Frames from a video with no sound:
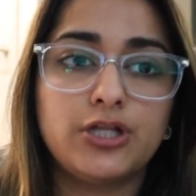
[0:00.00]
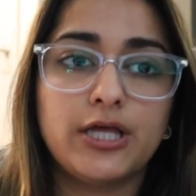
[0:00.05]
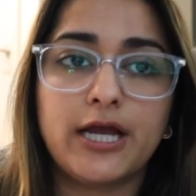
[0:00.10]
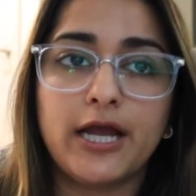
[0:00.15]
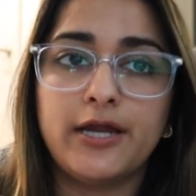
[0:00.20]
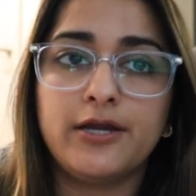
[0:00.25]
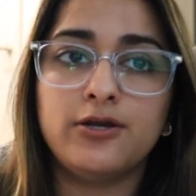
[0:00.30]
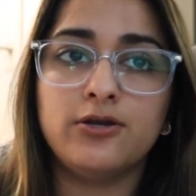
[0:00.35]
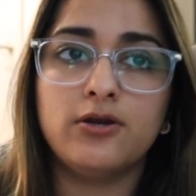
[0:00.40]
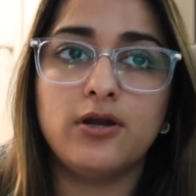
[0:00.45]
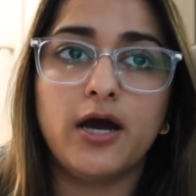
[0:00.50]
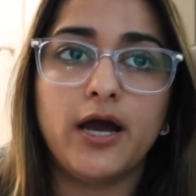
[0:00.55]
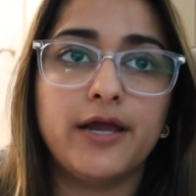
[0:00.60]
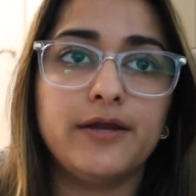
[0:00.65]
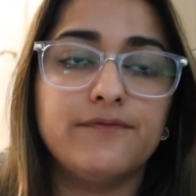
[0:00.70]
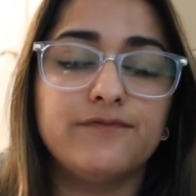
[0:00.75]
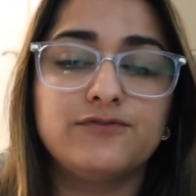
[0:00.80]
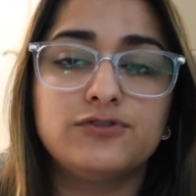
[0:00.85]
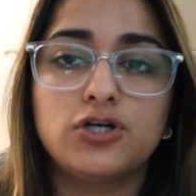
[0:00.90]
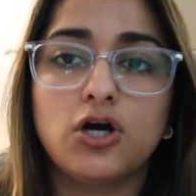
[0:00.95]
Like, I, I
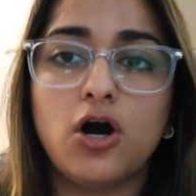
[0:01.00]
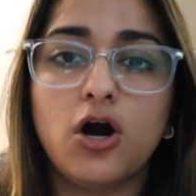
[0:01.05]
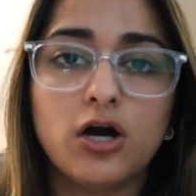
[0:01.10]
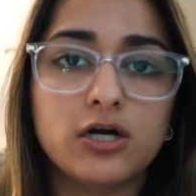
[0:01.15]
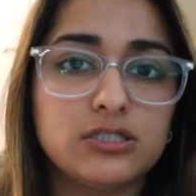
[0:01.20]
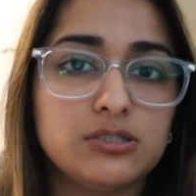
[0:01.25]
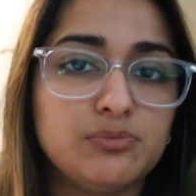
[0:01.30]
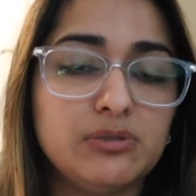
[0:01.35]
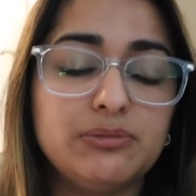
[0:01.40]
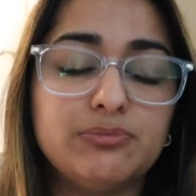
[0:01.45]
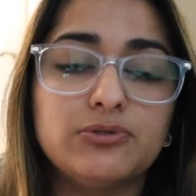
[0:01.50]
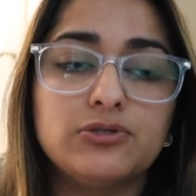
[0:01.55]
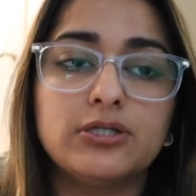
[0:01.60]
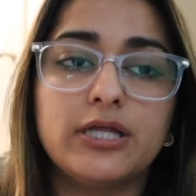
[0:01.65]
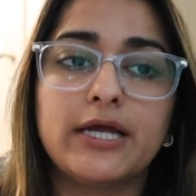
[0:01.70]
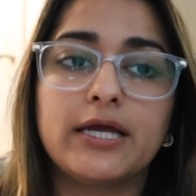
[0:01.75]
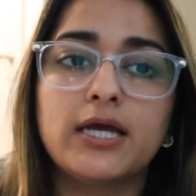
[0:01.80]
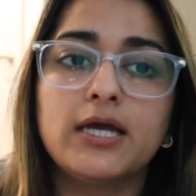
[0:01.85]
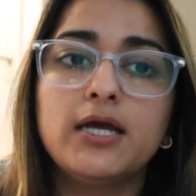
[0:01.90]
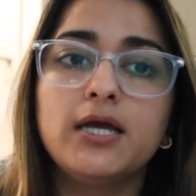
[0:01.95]
talk to people,
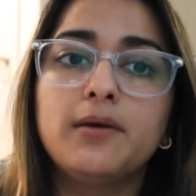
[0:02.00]
like